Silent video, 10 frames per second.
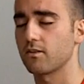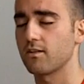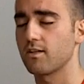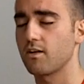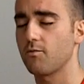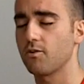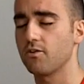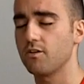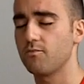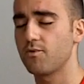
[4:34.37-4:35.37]
So take a couple
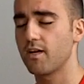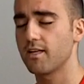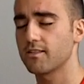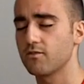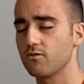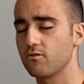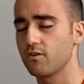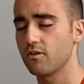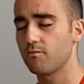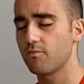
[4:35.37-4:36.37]
of deep breaths, 2 or
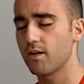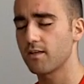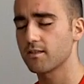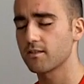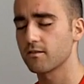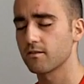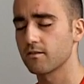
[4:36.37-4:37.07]
3 deep breaths.